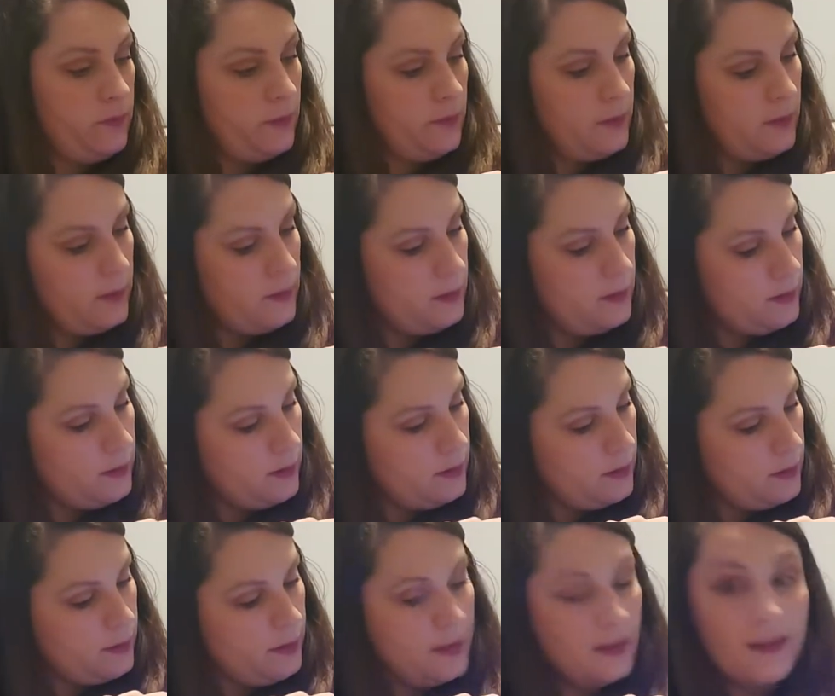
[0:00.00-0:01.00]

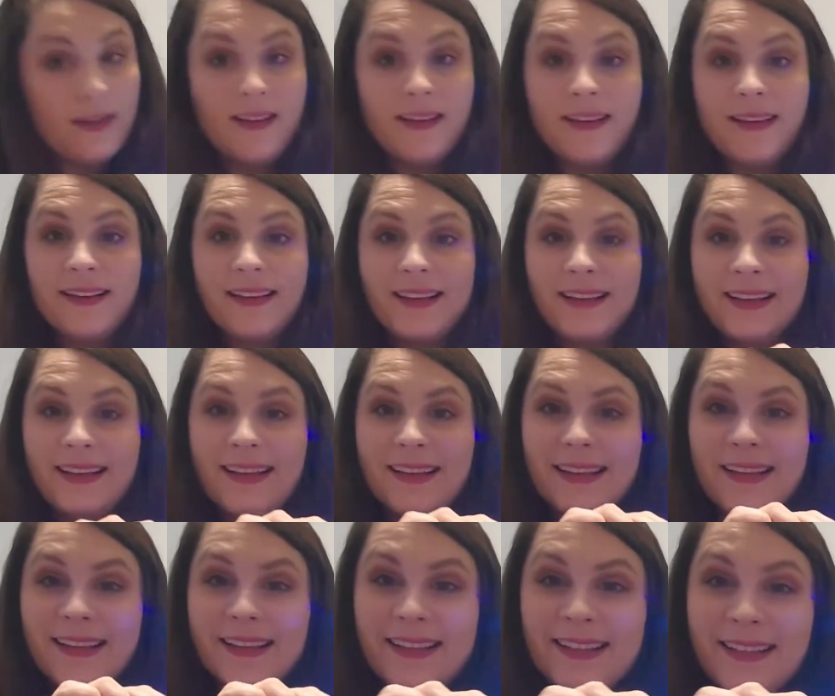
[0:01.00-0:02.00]

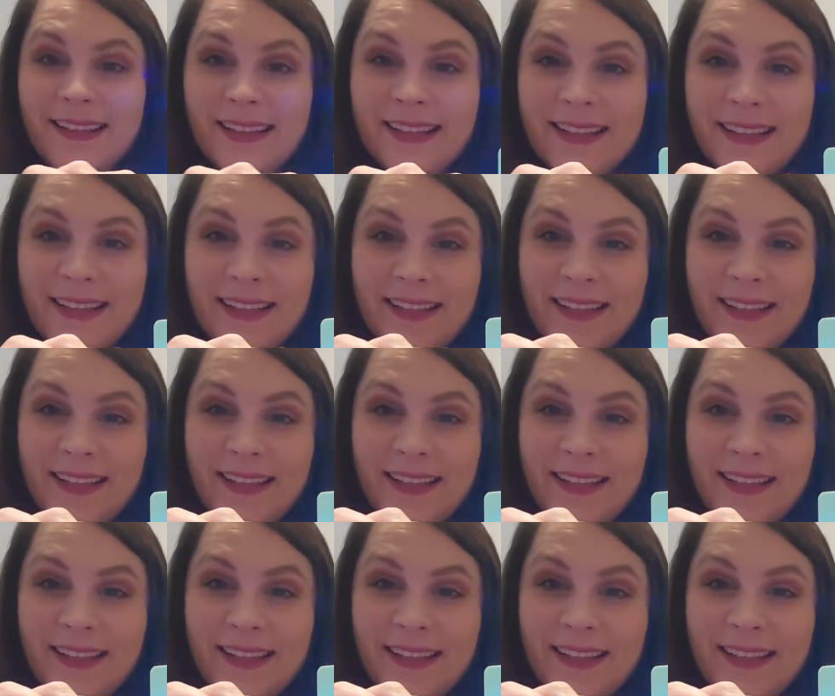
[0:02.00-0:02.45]
Nobody speaks.